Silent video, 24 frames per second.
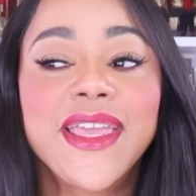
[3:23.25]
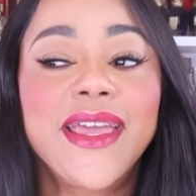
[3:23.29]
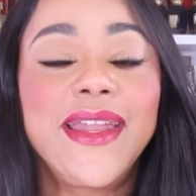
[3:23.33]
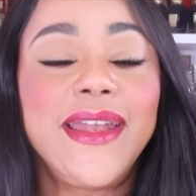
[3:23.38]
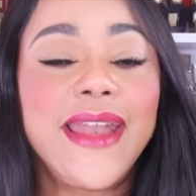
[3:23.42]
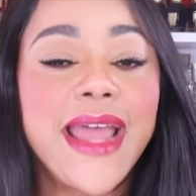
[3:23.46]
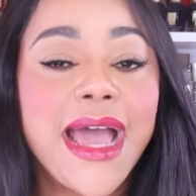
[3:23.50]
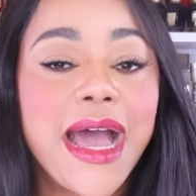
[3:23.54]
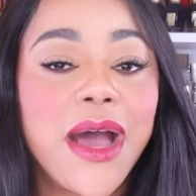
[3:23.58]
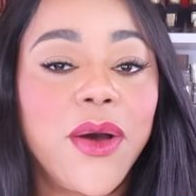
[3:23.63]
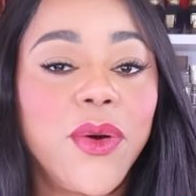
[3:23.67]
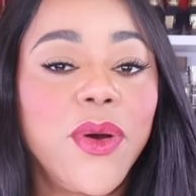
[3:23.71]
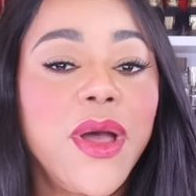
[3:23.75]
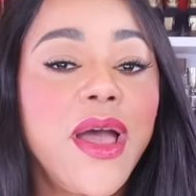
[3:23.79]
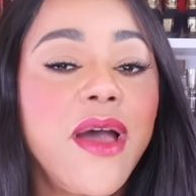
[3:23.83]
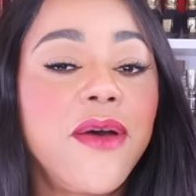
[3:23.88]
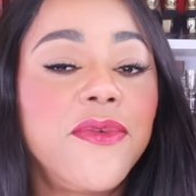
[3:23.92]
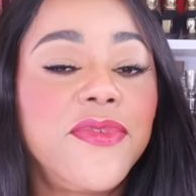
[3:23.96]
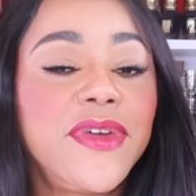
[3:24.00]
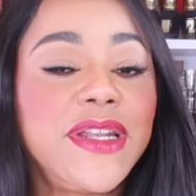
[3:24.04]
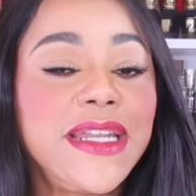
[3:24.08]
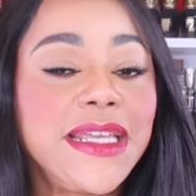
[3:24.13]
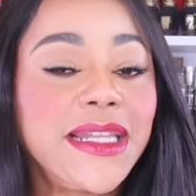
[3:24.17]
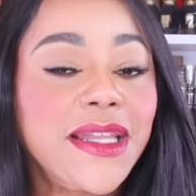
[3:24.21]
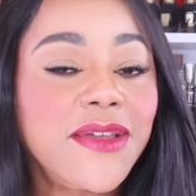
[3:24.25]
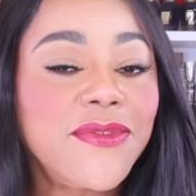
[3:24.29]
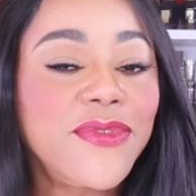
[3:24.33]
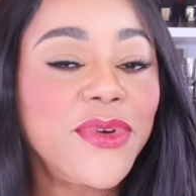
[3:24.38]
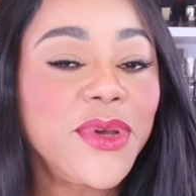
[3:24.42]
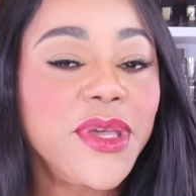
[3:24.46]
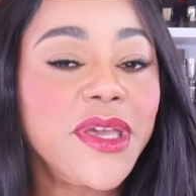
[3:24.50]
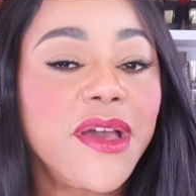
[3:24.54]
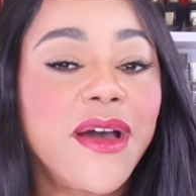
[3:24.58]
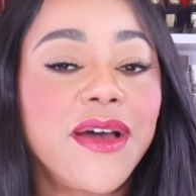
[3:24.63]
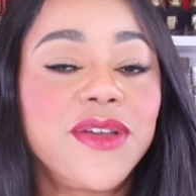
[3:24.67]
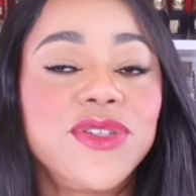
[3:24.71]
Now, Vanilla
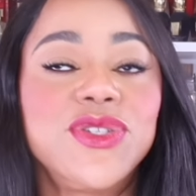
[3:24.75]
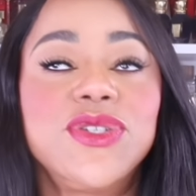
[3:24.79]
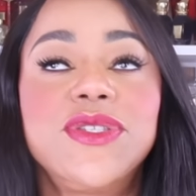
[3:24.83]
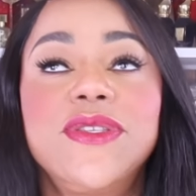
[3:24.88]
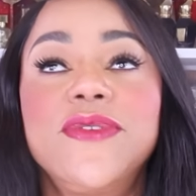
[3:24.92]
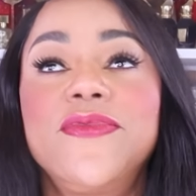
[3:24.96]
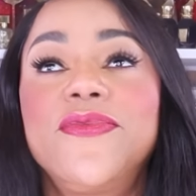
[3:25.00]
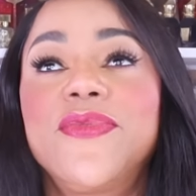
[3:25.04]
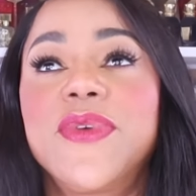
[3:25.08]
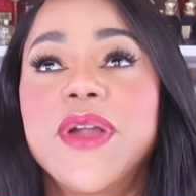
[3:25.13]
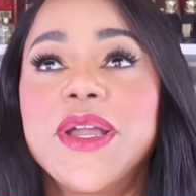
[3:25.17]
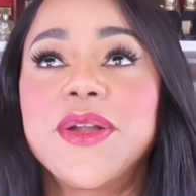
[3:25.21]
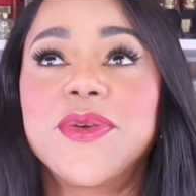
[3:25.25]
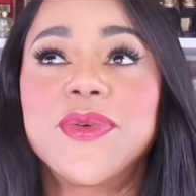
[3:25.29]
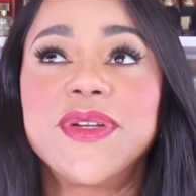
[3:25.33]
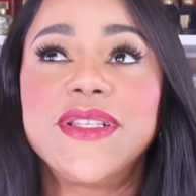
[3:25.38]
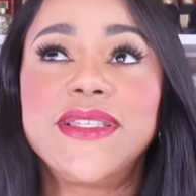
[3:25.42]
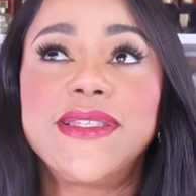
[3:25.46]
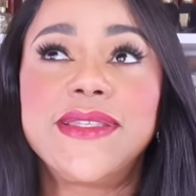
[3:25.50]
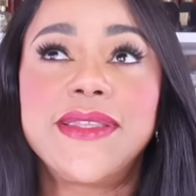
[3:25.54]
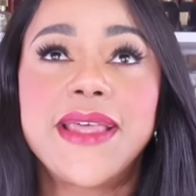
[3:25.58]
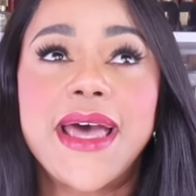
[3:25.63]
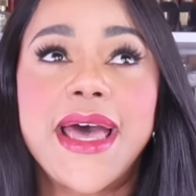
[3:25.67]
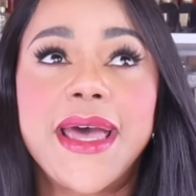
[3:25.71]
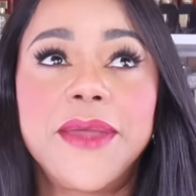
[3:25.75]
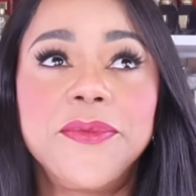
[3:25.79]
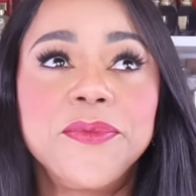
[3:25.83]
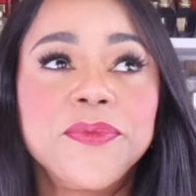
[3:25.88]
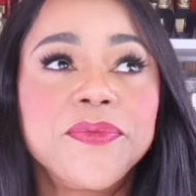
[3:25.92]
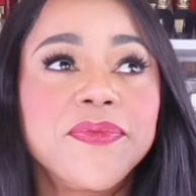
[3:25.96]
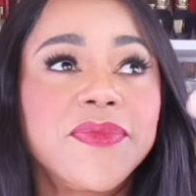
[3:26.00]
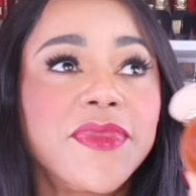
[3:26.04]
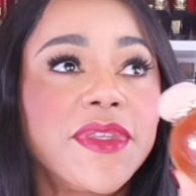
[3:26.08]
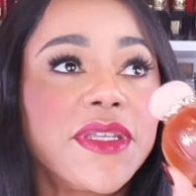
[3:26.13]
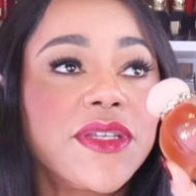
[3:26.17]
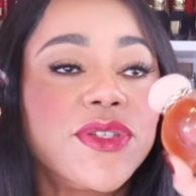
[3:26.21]
Voyage is a fragrance that
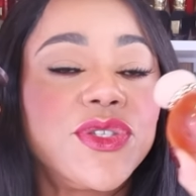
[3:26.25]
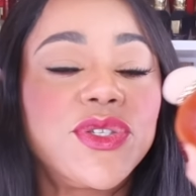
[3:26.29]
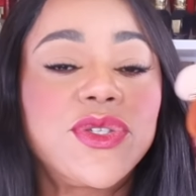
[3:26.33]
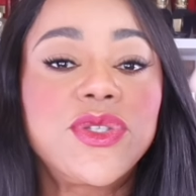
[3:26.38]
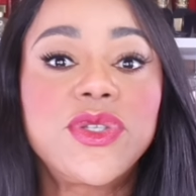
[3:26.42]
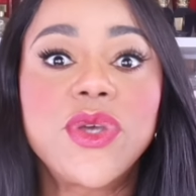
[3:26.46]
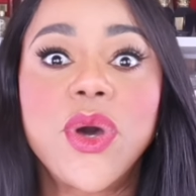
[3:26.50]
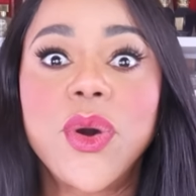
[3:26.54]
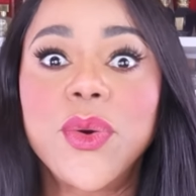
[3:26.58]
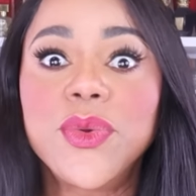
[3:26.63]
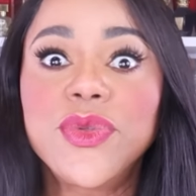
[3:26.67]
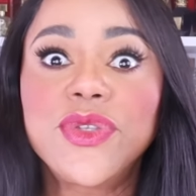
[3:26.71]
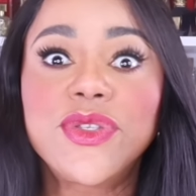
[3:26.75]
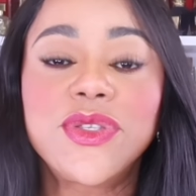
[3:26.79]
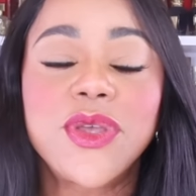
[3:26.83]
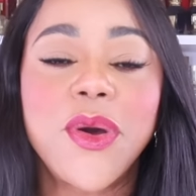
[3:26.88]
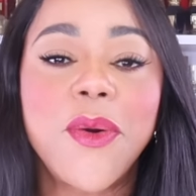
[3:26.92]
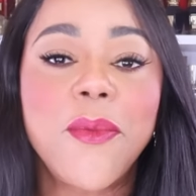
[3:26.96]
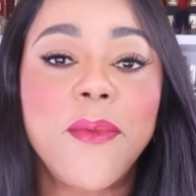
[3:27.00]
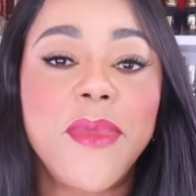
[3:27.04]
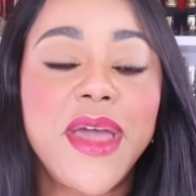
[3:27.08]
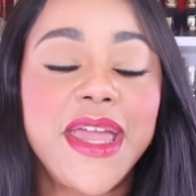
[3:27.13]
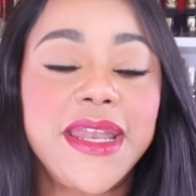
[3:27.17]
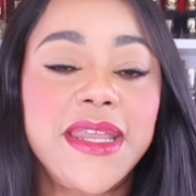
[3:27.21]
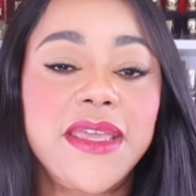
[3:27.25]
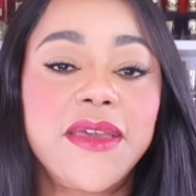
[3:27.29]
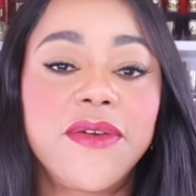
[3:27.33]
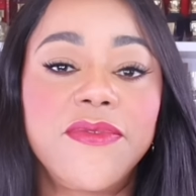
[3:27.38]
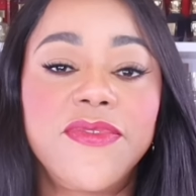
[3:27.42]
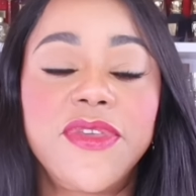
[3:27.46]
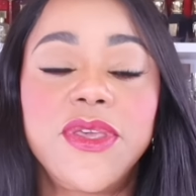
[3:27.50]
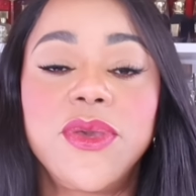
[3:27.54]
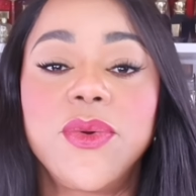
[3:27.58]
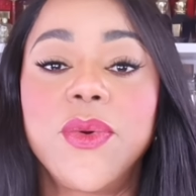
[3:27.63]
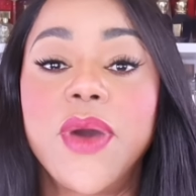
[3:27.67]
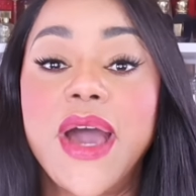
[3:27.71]
so many
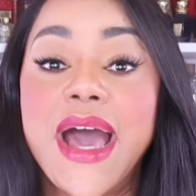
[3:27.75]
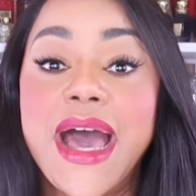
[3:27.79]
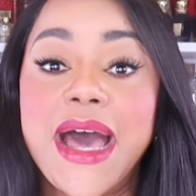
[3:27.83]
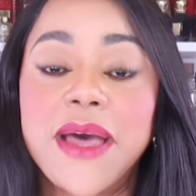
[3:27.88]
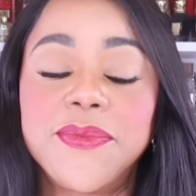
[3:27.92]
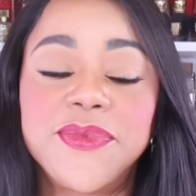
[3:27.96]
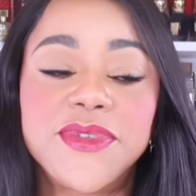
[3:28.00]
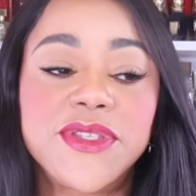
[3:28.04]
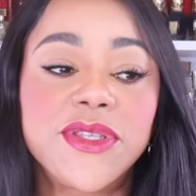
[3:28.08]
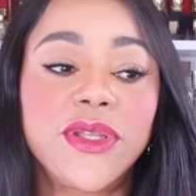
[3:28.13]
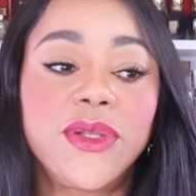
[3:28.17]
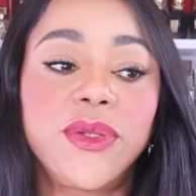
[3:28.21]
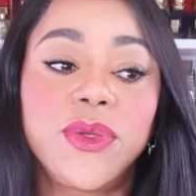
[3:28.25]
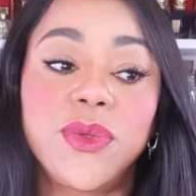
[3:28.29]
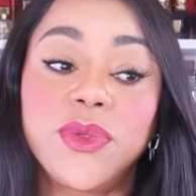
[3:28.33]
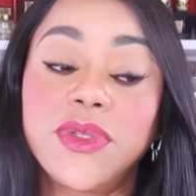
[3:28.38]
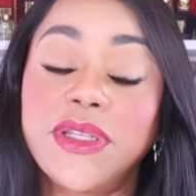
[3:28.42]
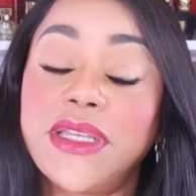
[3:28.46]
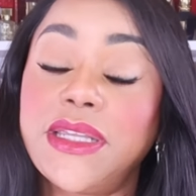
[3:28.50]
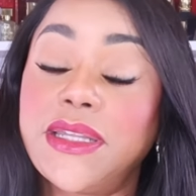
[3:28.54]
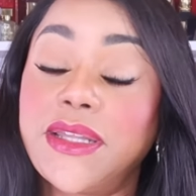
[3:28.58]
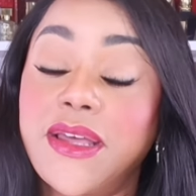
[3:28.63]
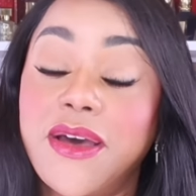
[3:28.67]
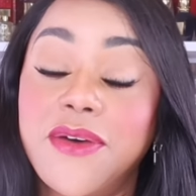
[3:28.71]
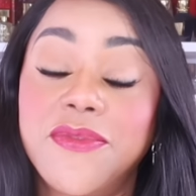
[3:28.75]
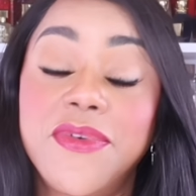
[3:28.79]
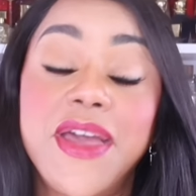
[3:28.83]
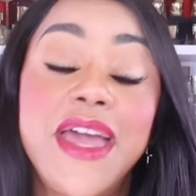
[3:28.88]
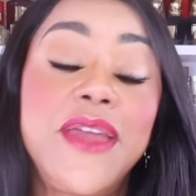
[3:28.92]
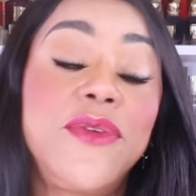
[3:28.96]
of you absolutely love,